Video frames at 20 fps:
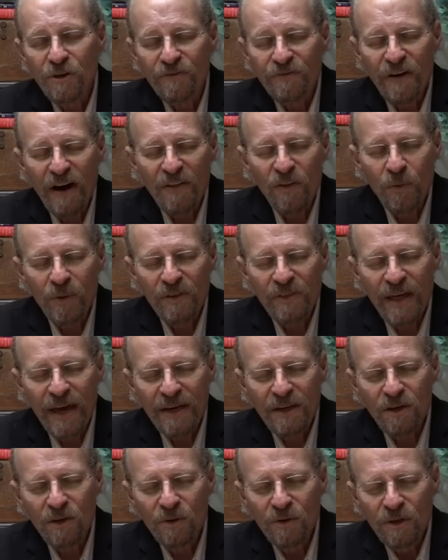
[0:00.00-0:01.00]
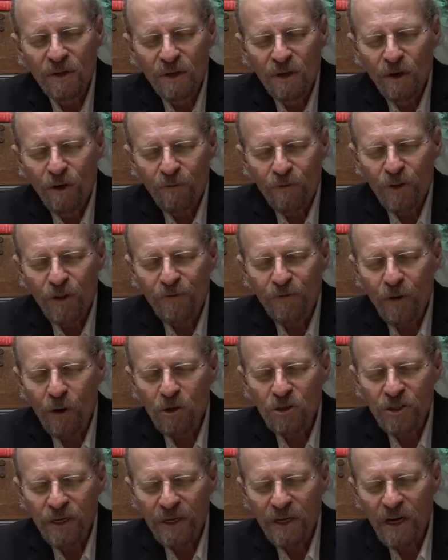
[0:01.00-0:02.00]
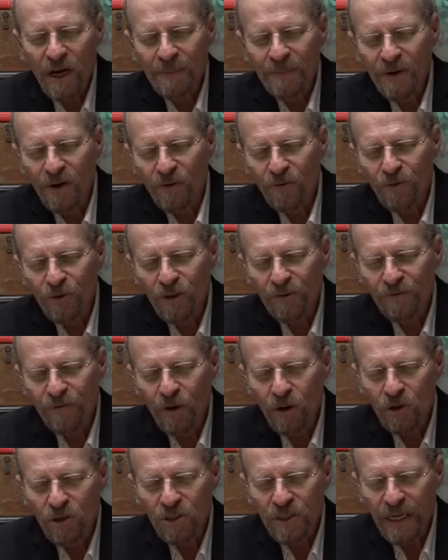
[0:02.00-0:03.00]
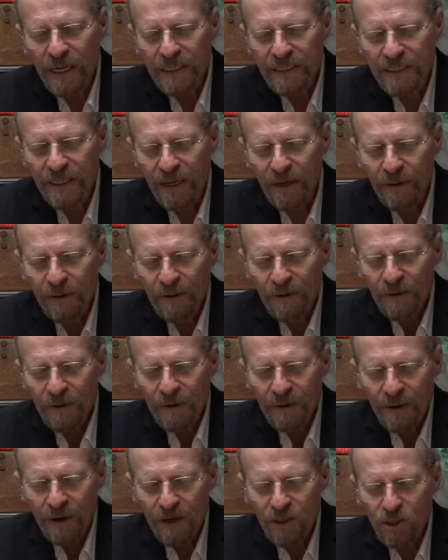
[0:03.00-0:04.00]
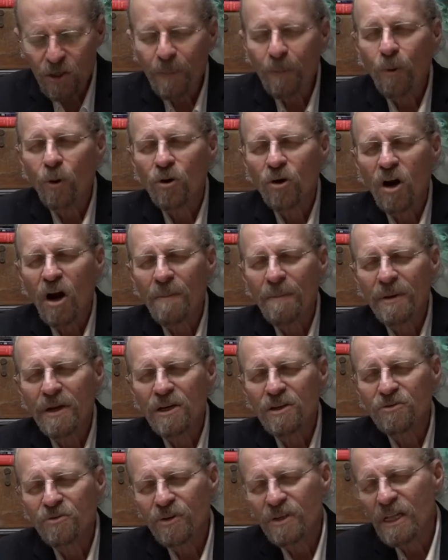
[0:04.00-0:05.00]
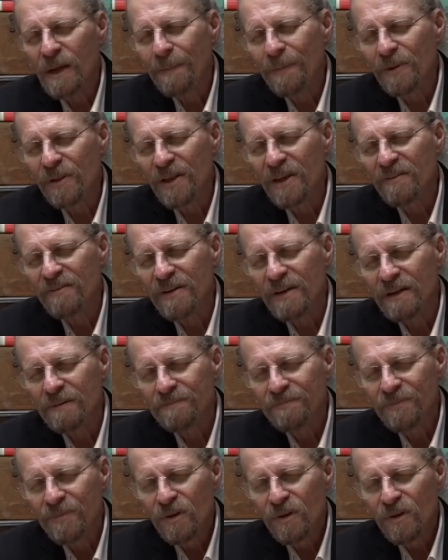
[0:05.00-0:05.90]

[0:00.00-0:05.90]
Father, we thank You for the folks that come here, for the folks that support our ministry, that believe in it.